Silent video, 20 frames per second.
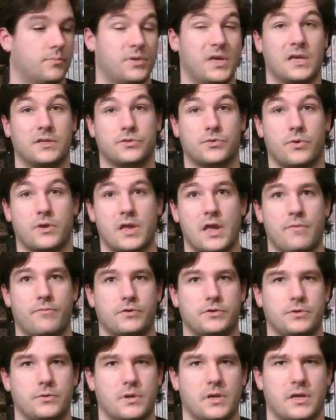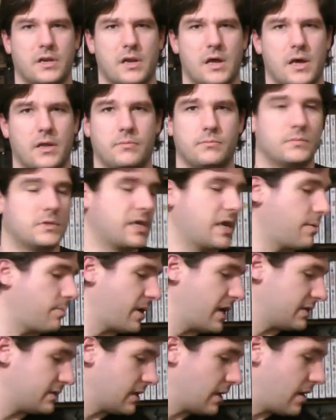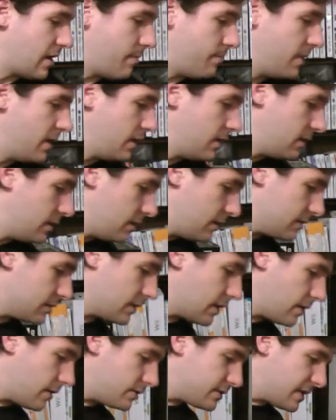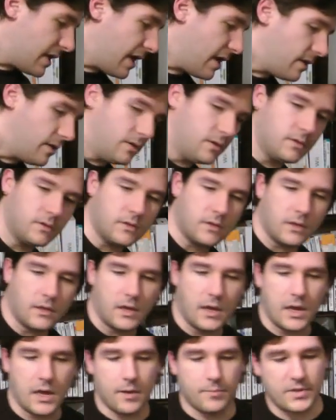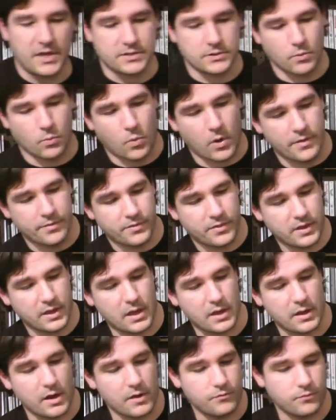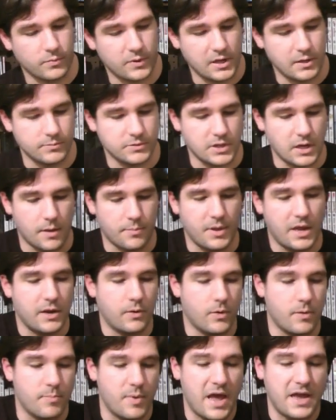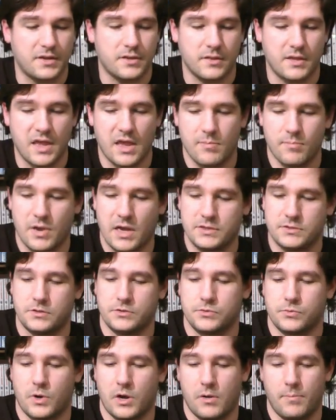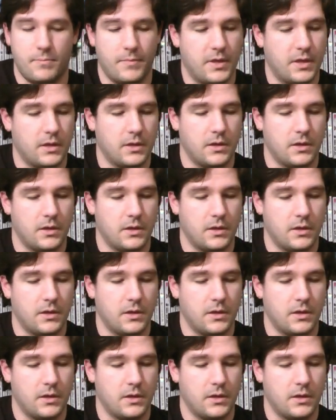PS3 game for $2.99. Can't pass that up. So there's that. That's the one thing I got from GameStop. Anyway, back to the Game Masters realm.